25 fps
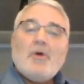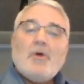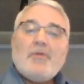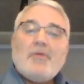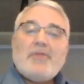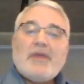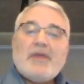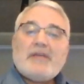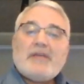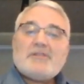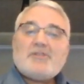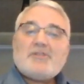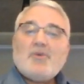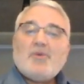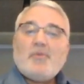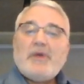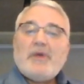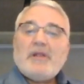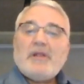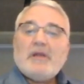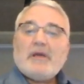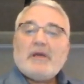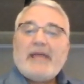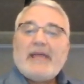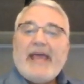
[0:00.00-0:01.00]
Things that we
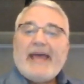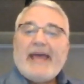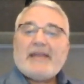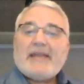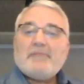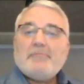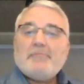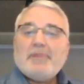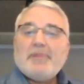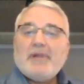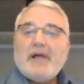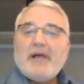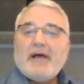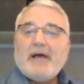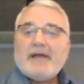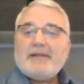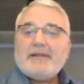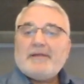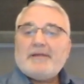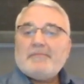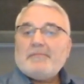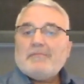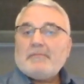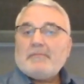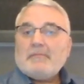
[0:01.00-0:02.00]
look at in blood.
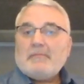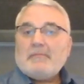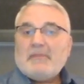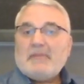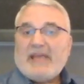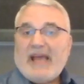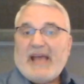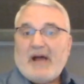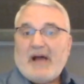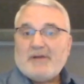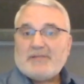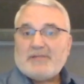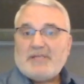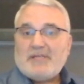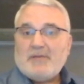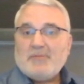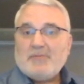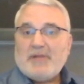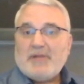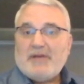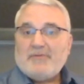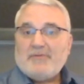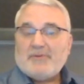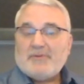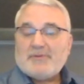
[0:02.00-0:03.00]
Calcium
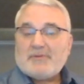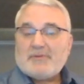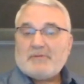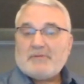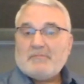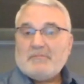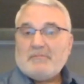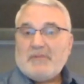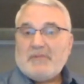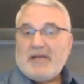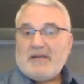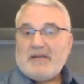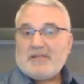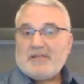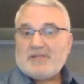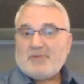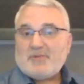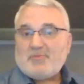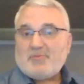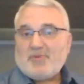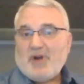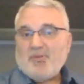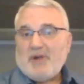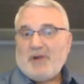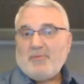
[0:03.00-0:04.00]
levels, that is the
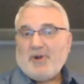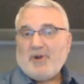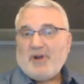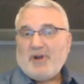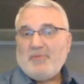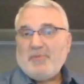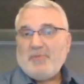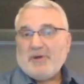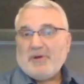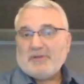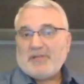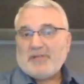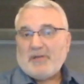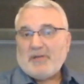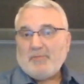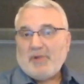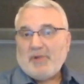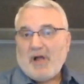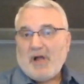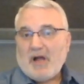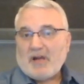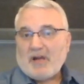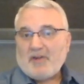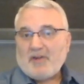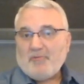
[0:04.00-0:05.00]
primary building
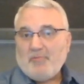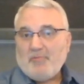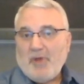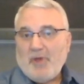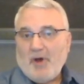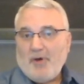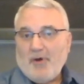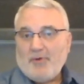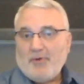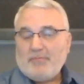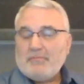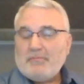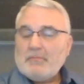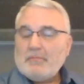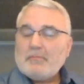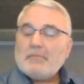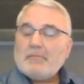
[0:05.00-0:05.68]
block of bone.